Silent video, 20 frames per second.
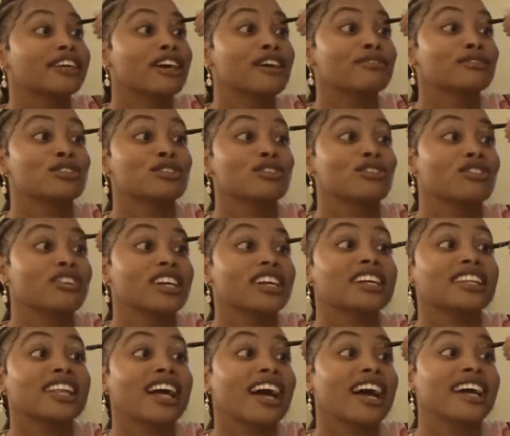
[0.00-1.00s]
come to
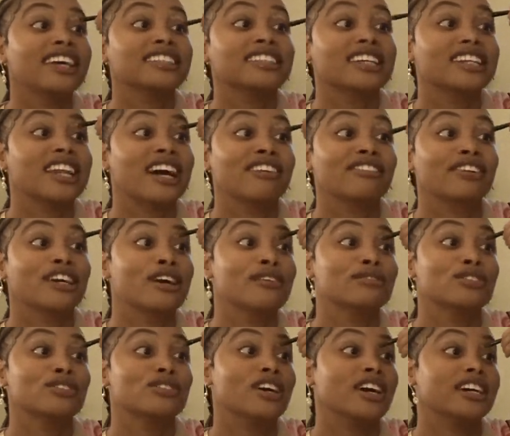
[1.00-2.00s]
realize and I've
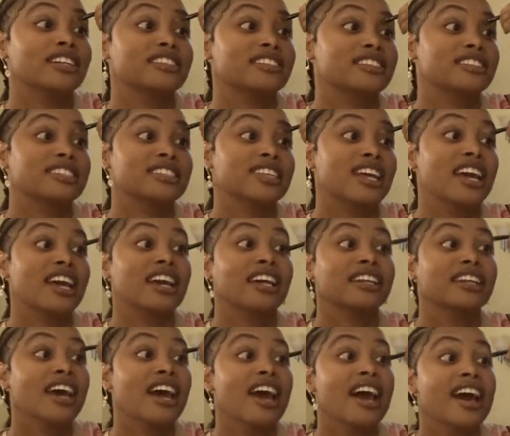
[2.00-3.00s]
come to
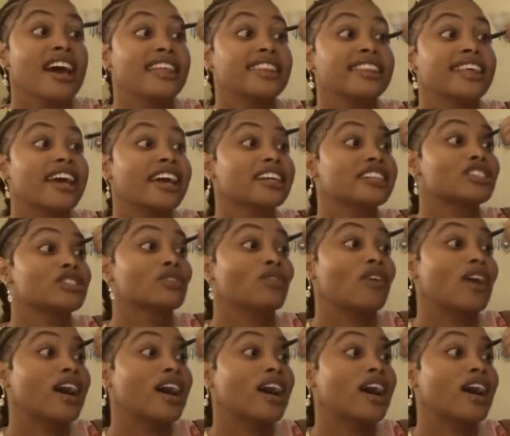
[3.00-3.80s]
understand that's